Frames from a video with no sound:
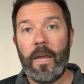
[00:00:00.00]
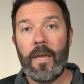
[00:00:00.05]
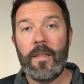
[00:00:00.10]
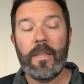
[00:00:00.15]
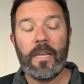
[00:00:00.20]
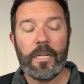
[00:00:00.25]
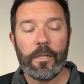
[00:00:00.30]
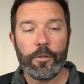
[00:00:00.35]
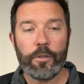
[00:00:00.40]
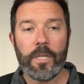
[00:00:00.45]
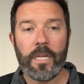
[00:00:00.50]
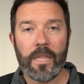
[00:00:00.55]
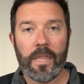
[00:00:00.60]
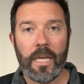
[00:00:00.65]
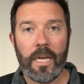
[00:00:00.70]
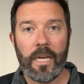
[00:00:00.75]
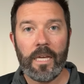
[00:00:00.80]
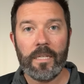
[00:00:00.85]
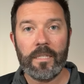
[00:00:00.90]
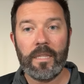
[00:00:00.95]
And the interesting
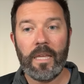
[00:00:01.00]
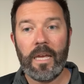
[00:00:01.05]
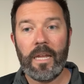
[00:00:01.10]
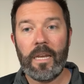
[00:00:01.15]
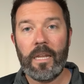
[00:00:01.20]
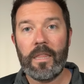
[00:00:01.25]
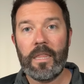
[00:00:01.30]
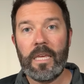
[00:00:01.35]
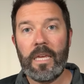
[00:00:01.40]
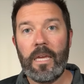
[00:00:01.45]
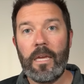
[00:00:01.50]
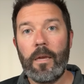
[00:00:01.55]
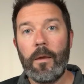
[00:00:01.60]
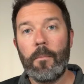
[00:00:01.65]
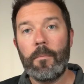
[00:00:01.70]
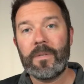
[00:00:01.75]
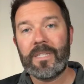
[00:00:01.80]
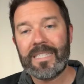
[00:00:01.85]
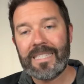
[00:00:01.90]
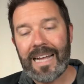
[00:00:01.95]
thing is that the
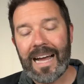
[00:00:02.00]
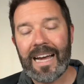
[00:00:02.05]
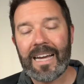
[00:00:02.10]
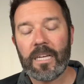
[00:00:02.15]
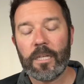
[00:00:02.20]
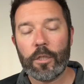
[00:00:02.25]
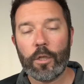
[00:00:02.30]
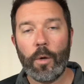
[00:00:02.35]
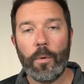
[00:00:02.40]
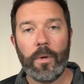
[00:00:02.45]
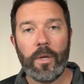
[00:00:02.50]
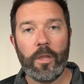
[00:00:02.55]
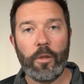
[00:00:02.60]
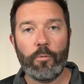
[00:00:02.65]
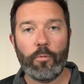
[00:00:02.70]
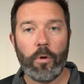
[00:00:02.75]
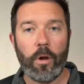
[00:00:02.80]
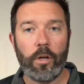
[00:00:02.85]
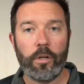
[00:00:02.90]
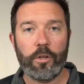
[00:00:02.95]
stock is going in the
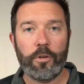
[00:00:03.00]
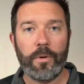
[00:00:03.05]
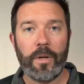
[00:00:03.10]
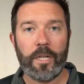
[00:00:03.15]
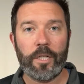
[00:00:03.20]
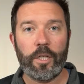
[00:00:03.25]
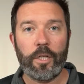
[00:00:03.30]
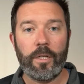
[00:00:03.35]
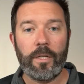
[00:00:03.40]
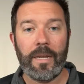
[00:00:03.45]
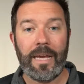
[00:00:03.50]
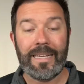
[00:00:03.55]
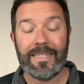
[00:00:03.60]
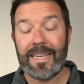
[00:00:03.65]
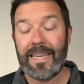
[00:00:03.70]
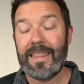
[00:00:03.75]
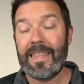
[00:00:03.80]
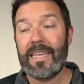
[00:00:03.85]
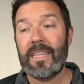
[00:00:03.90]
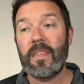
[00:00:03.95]
wrong direction, as
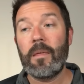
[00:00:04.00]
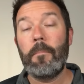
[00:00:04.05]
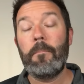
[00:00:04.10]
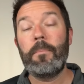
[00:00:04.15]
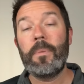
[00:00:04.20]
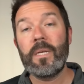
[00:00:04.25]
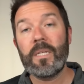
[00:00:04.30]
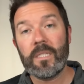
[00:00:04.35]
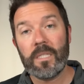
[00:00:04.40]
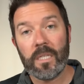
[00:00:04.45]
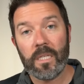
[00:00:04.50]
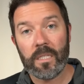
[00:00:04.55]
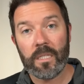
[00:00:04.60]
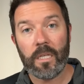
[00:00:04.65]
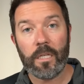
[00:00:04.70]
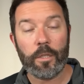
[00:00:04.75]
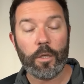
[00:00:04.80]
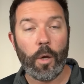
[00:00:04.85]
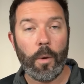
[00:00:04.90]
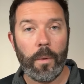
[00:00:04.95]
I think the business
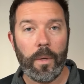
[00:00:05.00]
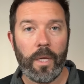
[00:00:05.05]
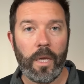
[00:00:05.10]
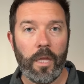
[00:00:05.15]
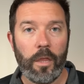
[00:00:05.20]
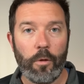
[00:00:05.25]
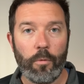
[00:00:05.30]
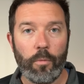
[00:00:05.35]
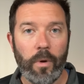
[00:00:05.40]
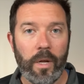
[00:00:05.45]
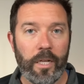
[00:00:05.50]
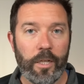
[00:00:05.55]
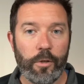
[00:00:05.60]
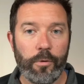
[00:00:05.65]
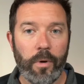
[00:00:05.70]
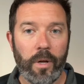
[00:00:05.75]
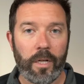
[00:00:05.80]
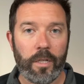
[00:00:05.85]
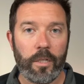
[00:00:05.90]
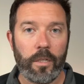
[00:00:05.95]
is going in the right
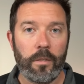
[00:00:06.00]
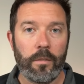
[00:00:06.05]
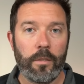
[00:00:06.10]
direction.